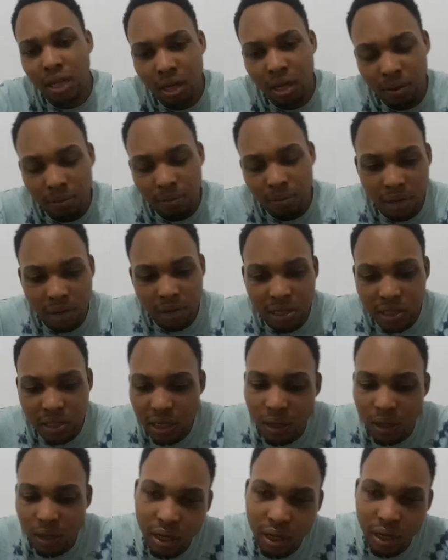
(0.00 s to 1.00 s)
Massacre
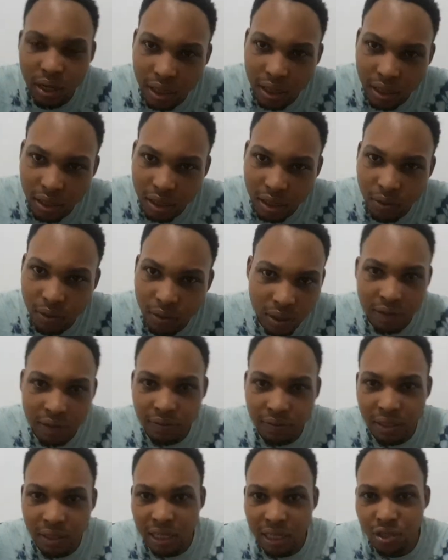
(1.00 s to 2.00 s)
would have
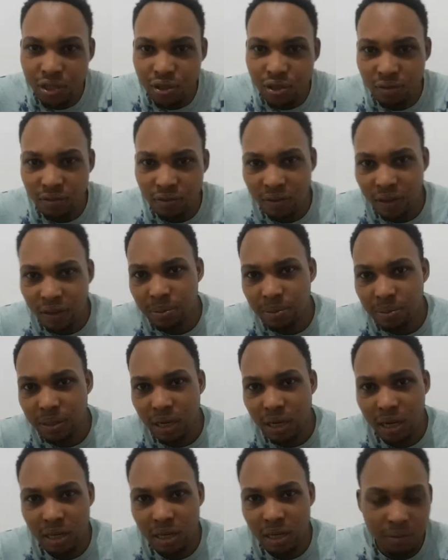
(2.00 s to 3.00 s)
the edge over Vybz
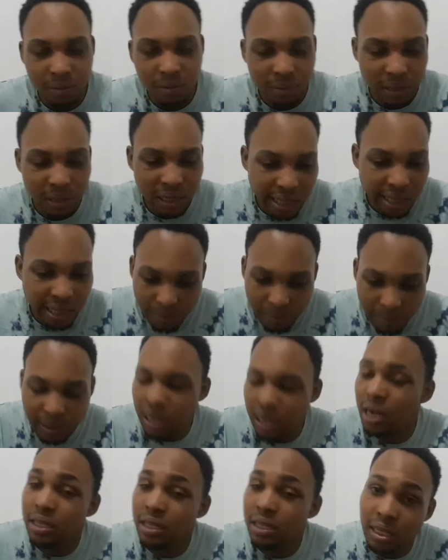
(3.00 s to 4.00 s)
Kartel, because Vybz
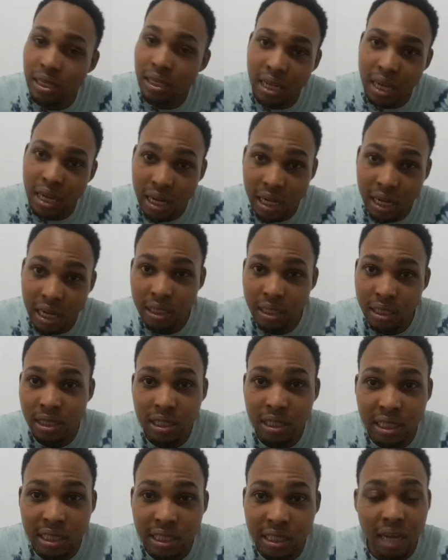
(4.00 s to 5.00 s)
Kartel kind of
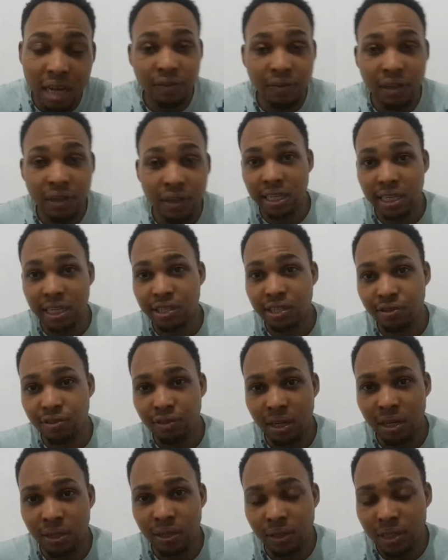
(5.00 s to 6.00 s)
easy off of the gas
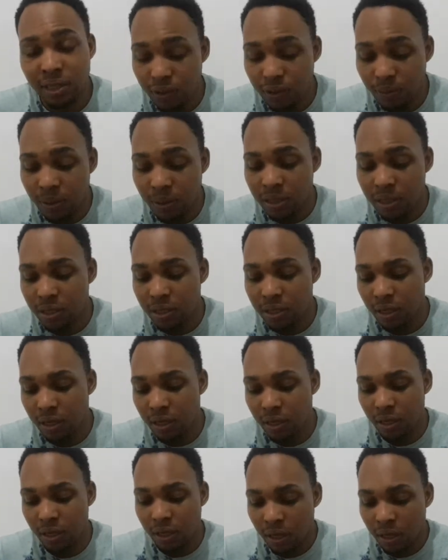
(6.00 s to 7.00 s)
right now. You see what I'm saying?
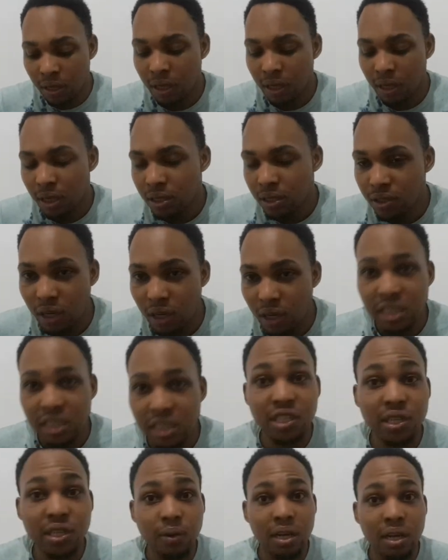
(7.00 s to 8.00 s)
So let's
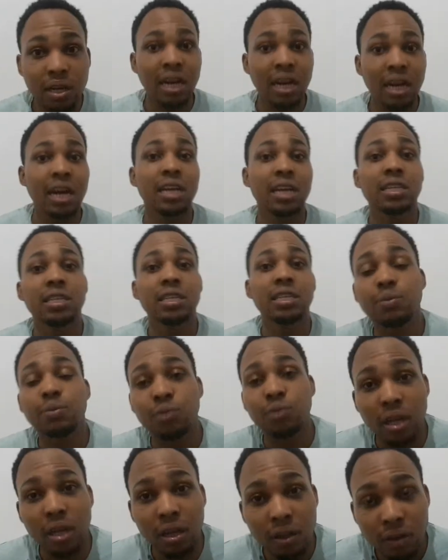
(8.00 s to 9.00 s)
see what the artists
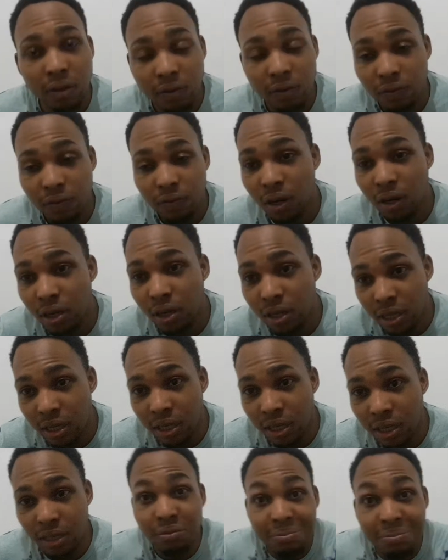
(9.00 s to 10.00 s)
bring for
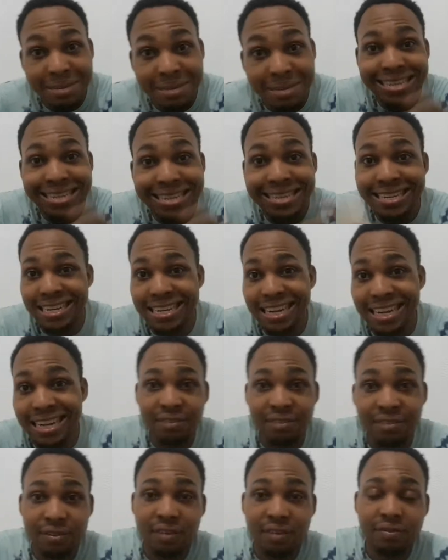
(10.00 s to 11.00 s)
the remaining
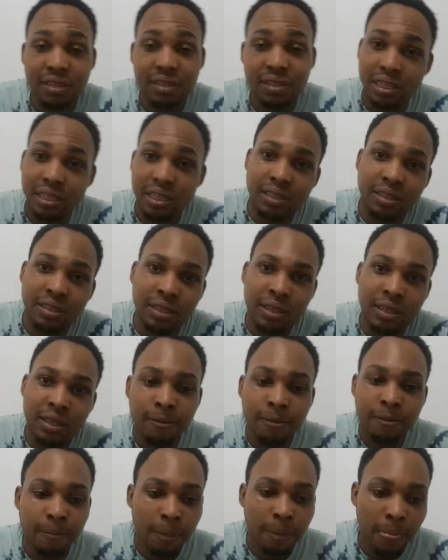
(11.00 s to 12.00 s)
half of the year.
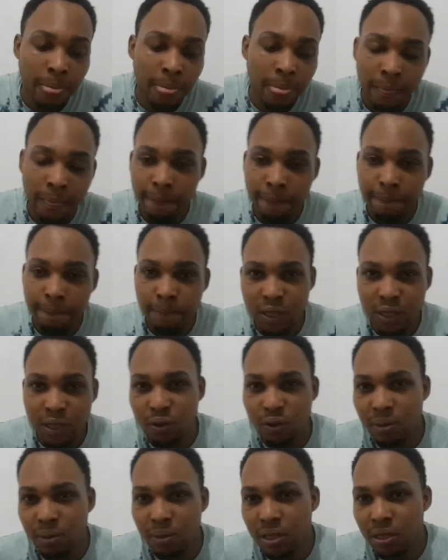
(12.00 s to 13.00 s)
You see
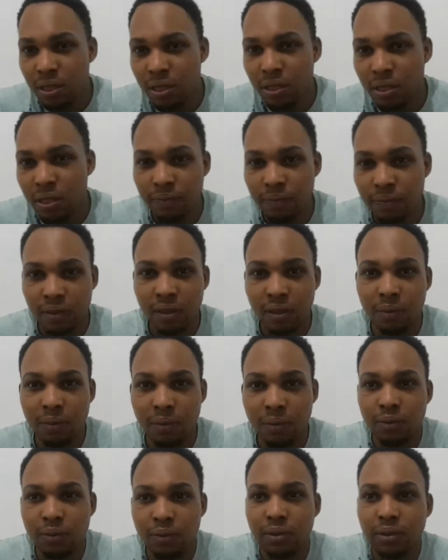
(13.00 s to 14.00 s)
what I'm saying? I'm
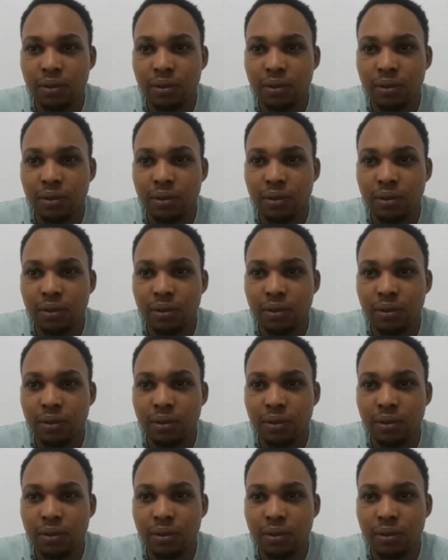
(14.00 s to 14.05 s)
out.